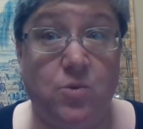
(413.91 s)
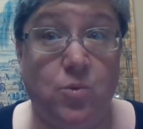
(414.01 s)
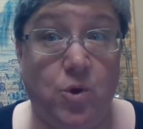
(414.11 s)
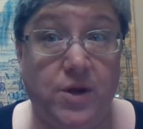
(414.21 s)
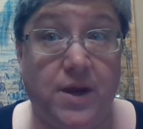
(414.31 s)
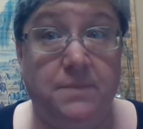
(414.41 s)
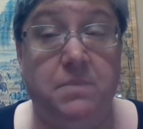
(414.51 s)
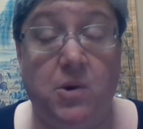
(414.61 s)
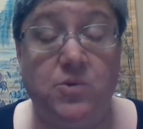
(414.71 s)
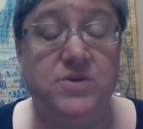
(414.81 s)
You look at
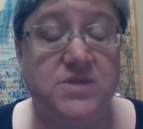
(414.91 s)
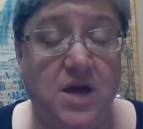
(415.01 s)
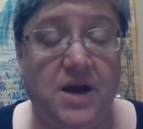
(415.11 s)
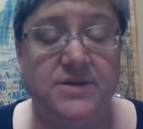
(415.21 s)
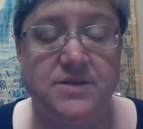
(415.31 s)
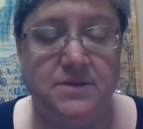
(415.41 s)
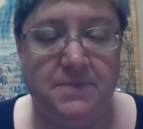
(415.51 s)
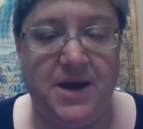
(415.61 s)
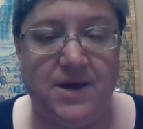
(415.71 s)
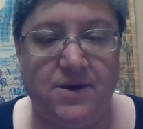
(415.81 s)
both sides of the
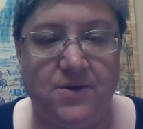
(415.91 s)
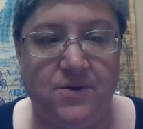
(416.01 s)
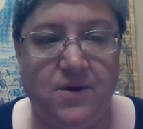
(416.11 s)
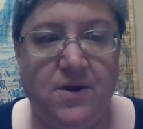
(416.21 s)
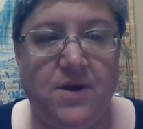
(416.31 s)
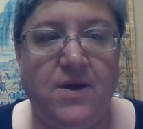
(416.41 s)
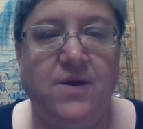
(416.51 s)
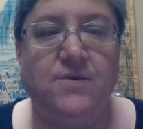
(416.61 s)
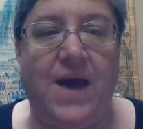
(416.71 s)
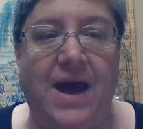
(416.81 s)
matter.
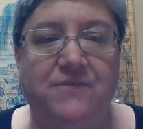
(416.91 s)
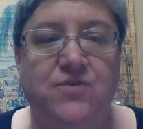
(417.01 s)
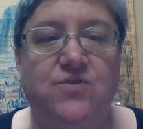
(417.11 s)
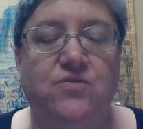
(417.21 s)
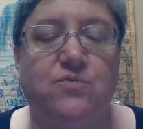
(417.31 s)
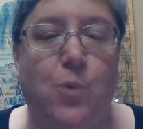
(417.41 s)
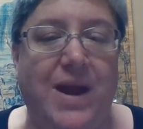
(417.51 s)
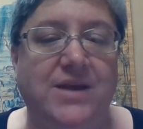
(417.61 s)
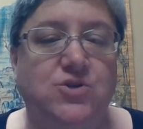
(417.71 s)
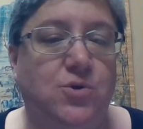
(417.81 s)
After you've
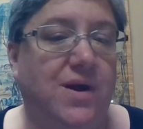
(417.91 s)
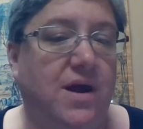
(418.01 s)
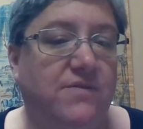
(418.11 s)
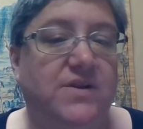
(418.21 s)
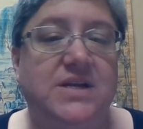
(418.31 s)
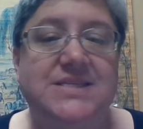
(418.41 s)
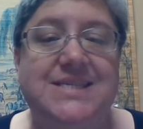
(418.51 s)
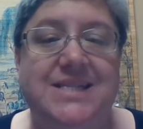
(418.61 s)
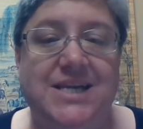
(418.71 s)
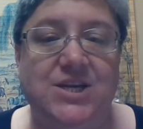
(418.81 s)
weighed your evidence,
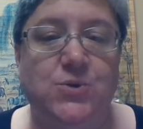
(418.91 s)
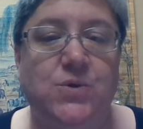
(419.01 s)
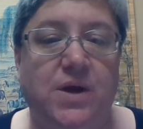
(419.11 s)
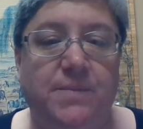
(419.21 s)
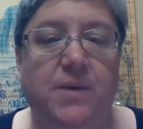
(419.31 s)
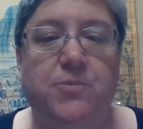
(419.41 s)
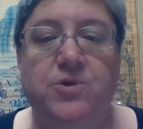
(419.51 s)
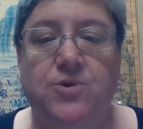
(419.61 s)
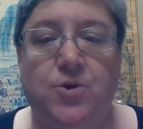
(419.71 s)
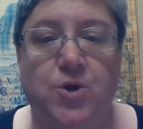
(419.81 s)
then you come up
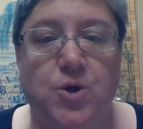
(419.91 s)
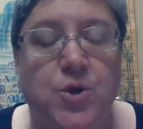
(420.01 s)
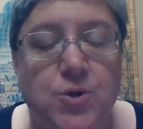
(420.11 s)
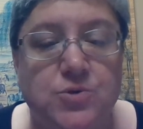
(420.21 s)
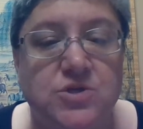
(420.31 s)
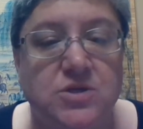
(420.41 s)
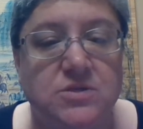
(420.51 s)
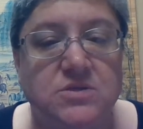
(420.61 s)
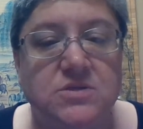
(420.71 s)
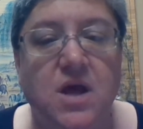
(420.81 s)
with your
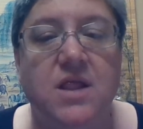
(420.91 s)
conclusions.